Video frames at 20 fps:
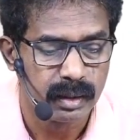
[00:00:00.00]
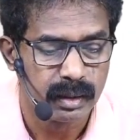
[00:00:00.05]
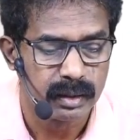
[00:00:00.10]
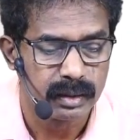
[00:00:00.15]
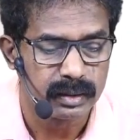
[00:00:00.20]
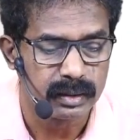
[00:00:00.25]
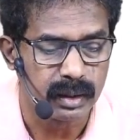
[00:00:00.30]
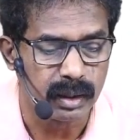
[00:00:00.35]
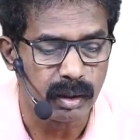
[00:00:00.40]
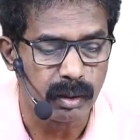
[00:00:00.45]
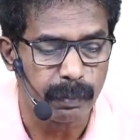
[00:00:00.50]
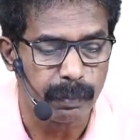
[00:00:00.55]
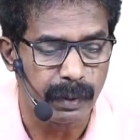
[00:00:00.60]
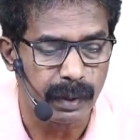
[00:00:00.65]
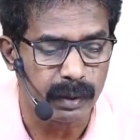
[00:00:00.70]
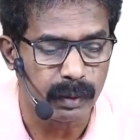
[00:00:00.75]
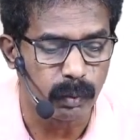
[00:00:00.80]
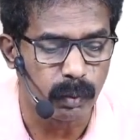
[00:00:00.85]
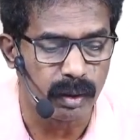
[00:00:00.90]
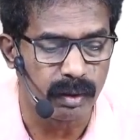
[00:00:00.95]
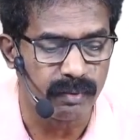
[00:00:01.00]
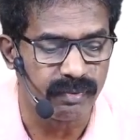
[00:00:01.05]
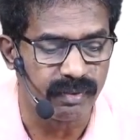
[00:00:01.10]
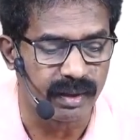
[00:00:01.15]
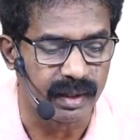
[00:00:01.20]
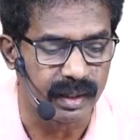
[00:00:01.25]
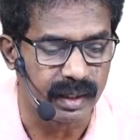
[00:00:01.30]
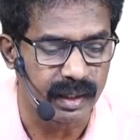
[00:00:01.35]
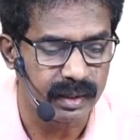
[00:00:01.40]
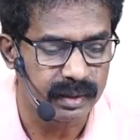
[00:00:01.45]

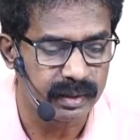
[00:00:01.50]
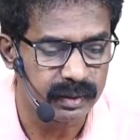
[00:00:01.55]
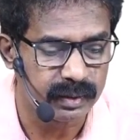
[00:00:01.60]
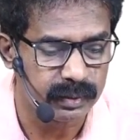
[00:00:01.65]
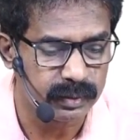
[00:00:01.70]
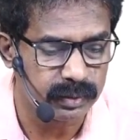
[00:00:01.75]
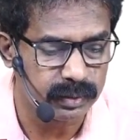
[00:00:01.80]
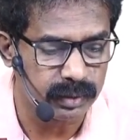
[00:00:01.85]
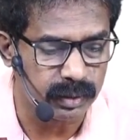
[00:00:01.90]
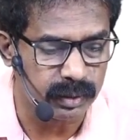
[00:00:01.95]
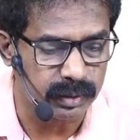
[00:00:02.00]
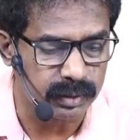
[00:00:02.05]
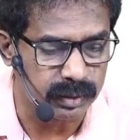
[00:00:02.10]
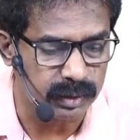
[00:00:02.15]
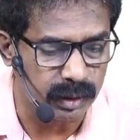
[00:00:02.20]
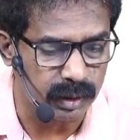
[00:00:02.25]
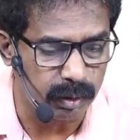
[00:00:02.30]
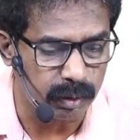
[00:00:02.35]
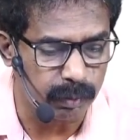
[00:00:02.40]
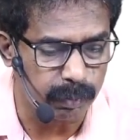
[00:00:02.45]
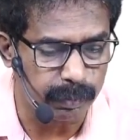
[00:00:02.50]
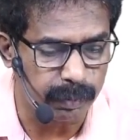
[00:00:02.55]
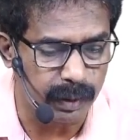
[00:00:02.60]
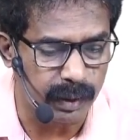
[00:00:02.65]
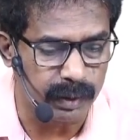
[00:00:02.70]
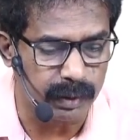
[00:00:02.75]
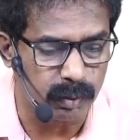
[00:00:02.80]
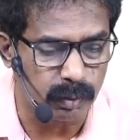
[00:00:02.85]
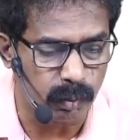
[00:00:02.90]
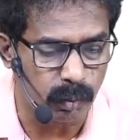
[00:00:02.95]
0.15, right? So
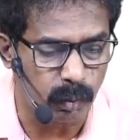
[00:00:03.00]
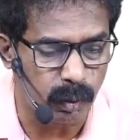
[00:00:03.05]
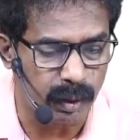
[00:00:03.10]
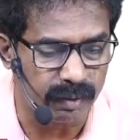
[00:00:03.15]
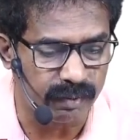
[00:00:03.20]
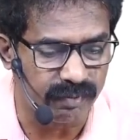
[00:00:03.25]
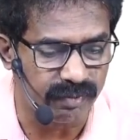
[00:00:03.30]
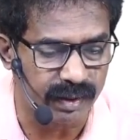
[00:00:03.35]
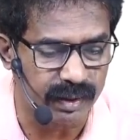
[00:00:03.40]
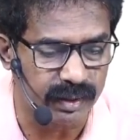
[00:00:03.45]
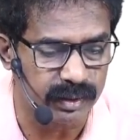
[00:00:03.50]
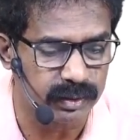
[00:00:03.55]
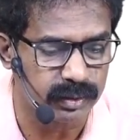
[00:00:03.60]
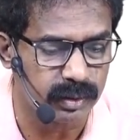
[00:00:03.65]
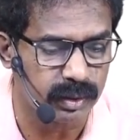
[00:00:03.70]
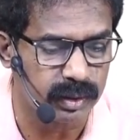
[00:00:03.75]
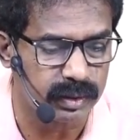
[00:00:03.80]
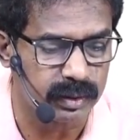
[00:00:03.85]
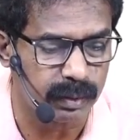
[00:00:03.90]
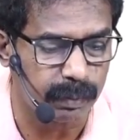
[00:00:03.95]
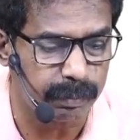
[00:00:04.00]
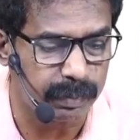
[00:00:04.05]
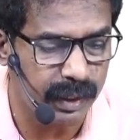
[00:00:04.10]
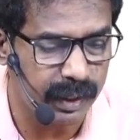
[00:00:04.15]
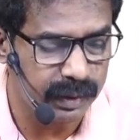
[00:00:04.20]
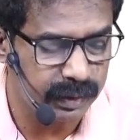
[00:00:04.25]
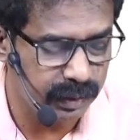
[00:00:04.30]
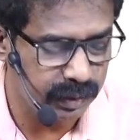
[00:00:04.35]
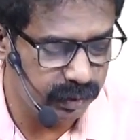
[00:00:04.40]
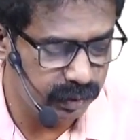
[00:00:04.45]
0.15. So you
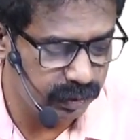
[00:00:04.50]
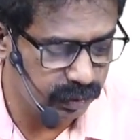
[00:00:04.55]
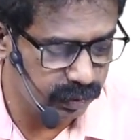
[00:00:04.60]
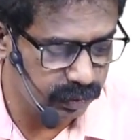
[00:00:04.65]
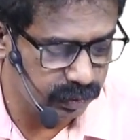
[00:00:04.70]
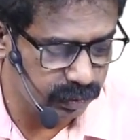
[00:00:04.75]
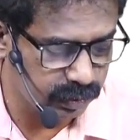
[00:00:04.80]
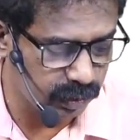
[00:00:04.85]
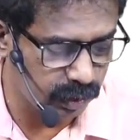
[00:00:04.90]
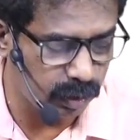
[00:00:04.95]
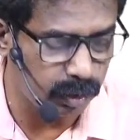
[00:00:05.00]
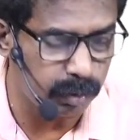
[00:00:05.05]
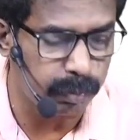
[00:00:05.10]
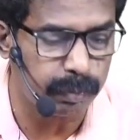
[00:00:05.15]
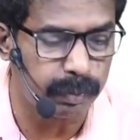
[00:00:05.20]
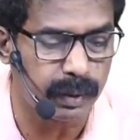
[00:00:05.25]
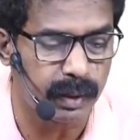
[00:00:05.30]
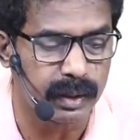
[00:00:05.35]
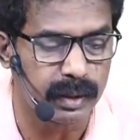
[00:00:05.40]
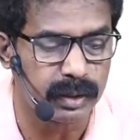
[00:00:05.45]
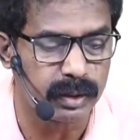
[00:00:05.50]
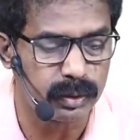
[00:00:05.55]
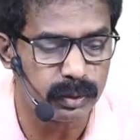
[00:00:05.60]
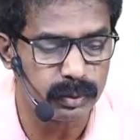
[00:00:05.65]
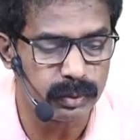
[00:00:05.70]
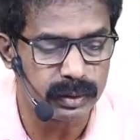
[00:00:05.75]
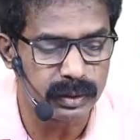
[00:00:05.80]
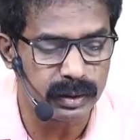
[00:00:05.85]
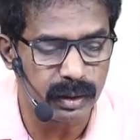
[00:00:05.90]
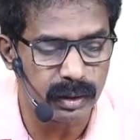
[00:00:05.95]
subtract it,
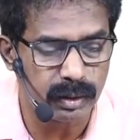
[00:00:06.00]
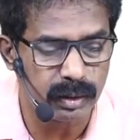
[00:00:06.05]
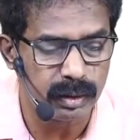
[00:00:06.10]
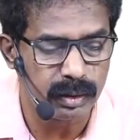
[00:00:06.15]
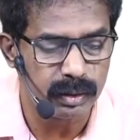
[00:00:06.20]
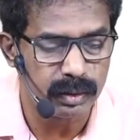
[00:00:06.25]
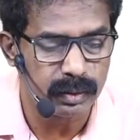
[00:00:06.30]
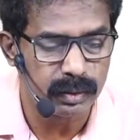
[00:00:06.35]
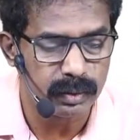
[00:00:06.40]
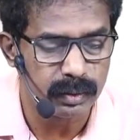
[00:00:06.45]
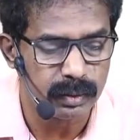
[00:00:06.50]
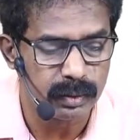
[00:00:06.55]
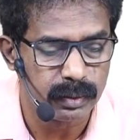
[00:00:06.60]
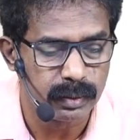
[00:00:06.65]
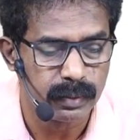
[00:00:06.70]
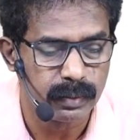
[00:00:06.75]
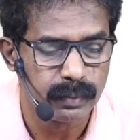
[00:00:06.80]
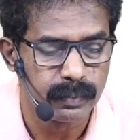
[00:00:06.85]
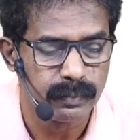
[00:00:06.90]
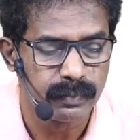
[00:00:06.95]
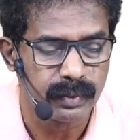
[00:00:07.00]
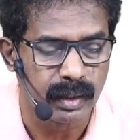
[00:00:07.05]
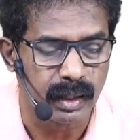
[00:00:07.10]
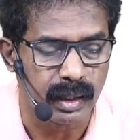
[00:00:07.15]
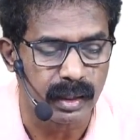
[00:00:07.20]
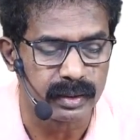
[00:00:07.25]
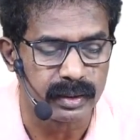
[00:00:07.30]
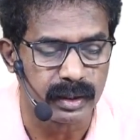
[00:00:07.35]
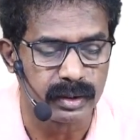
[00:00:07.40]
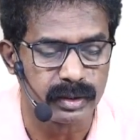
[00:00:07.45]
0.20
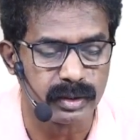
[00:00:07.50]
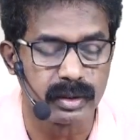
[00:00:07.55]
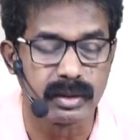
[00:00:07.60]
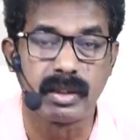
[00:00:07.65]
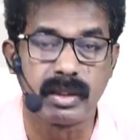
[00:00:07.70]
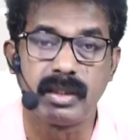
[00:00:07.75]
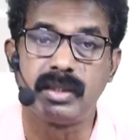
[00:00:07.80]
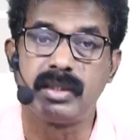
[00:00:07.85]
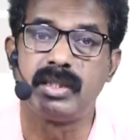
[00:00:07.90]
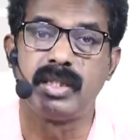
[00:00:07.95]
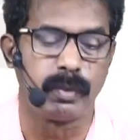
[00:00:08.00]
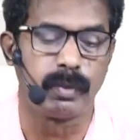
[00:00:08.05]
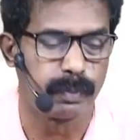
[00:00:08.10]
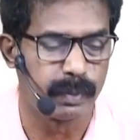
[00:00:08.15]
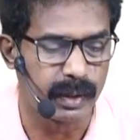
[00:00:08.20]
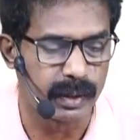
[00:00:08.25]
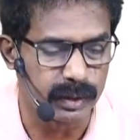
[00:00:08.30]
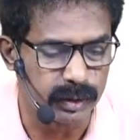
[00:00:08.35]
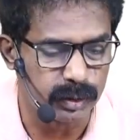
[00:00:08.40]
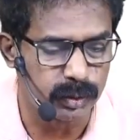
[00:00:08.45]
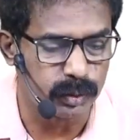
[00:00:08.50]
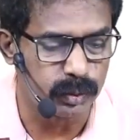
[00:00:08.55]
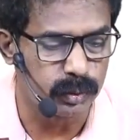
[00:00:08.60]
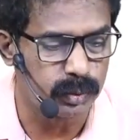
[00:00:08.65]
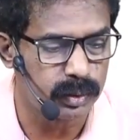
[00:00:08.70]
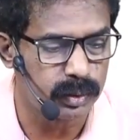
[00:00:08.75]
or just to say 0.2.